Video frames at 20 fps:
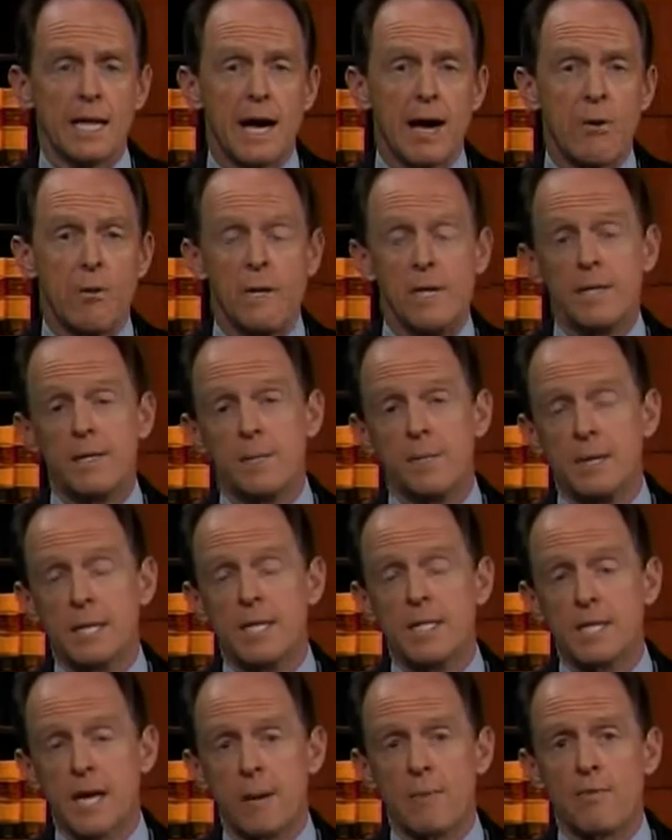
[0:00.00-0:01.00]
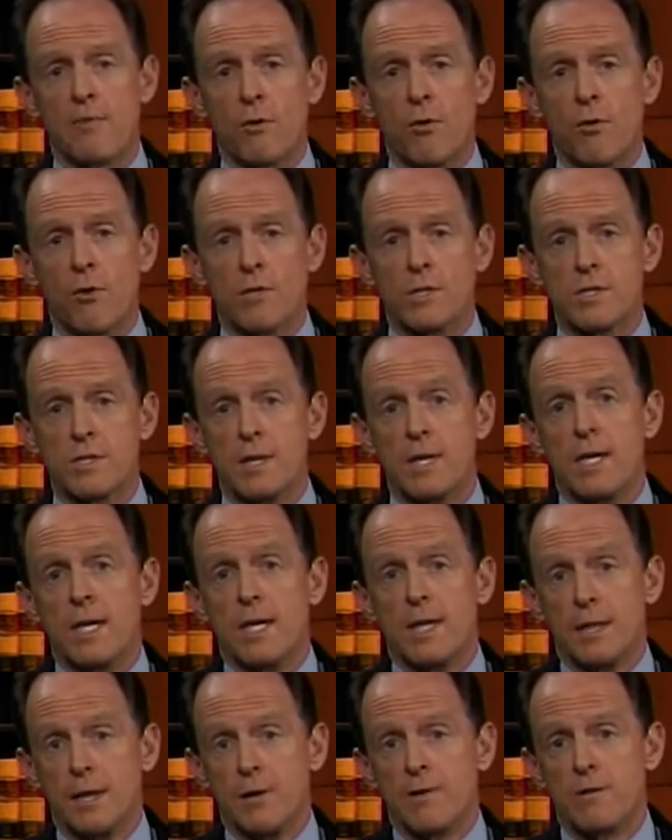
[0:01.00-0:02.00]
Now, in the meantime, of course,
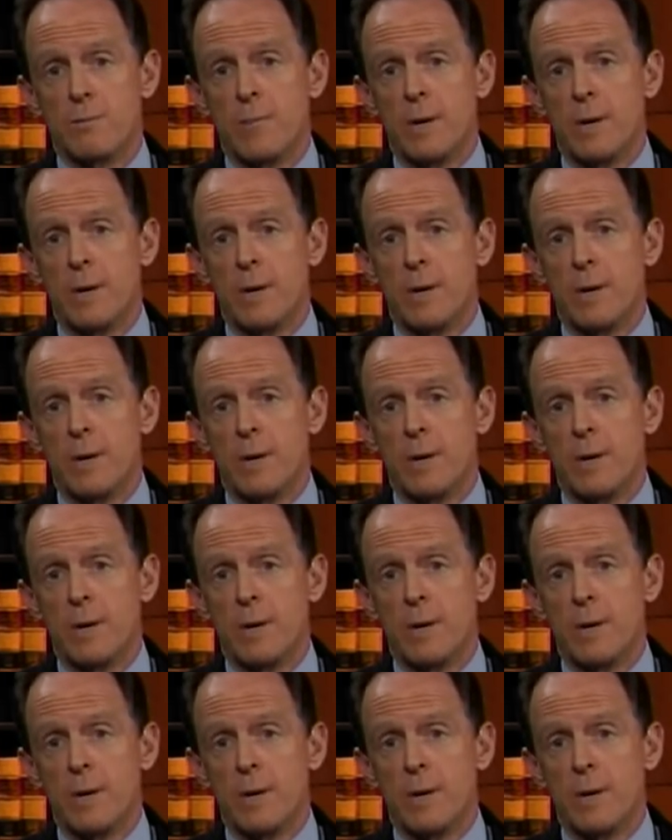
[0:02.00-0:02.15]
there's